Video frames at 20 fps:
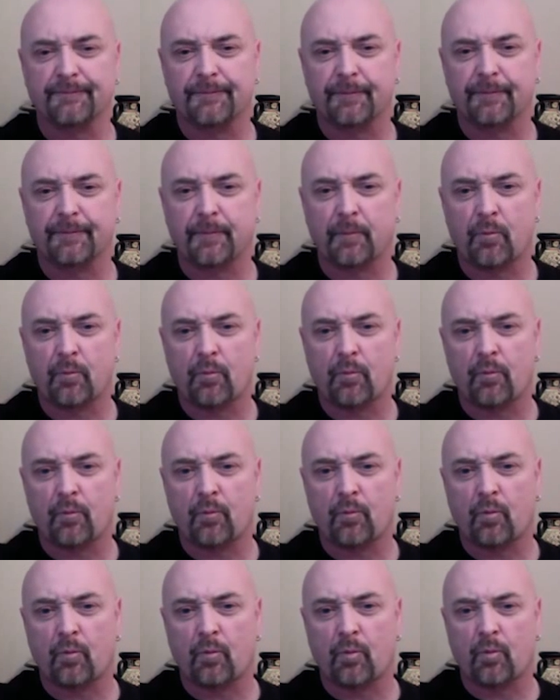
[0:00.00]

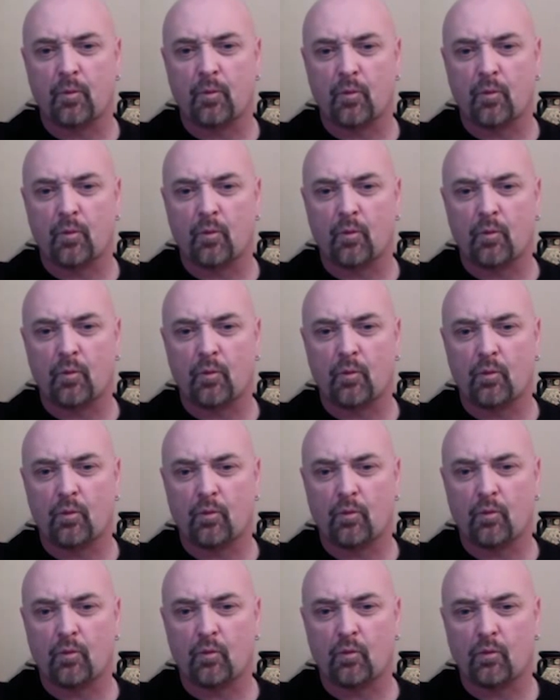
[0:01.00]

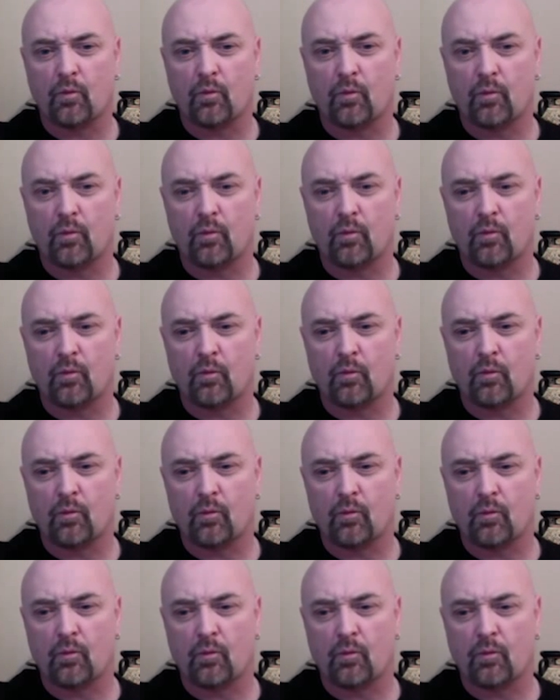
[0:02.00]

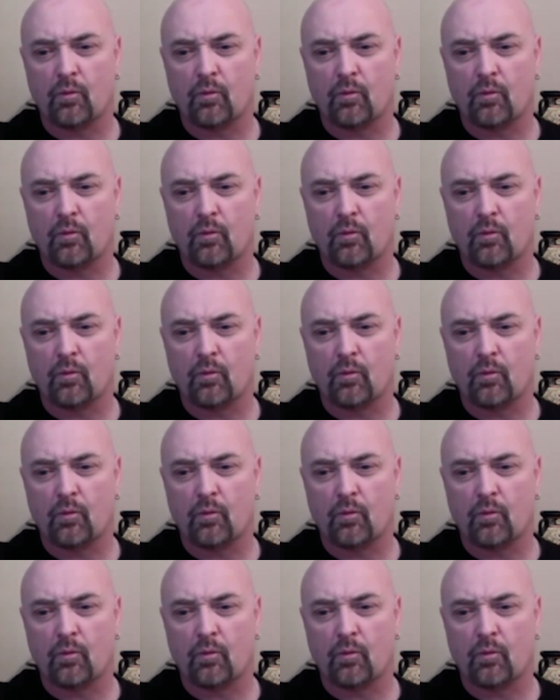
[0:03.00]
No one is speaking in this clip.